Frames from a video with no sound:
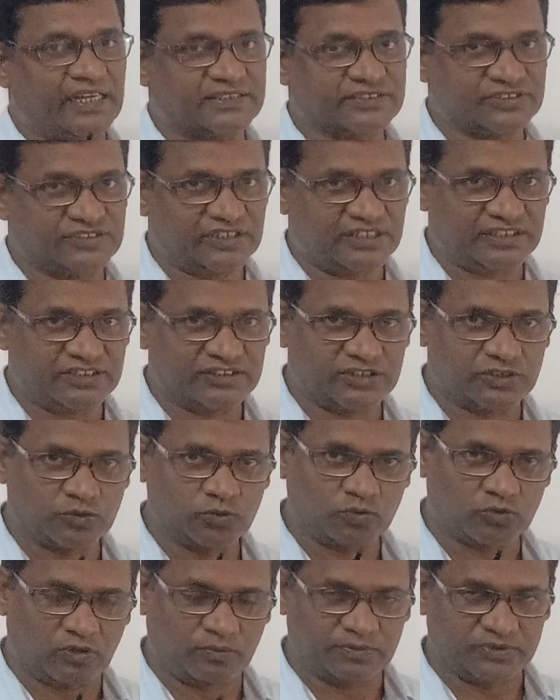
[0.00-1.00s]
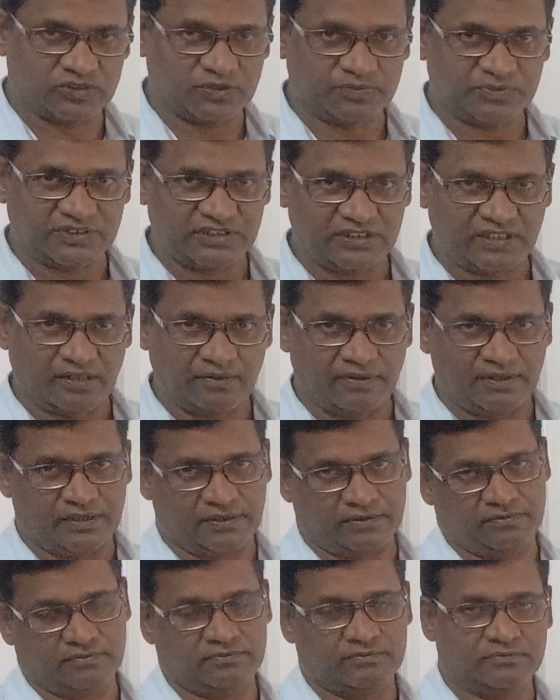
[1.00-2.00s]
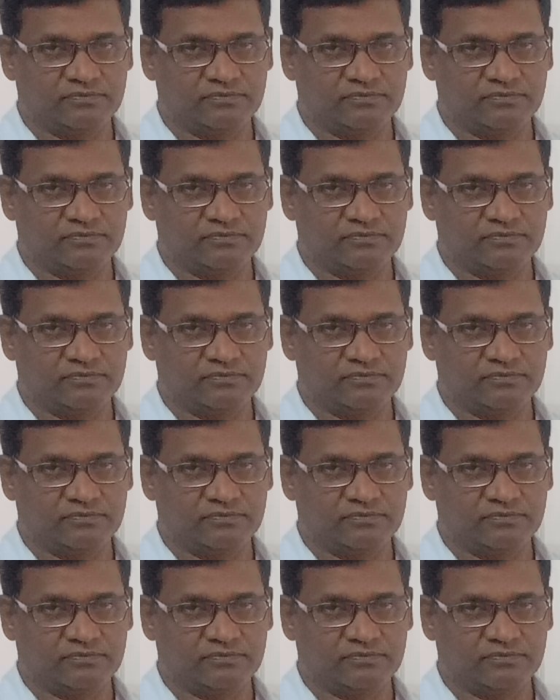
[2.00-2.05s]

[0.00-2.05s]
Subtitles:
X there is a two chromosomes in our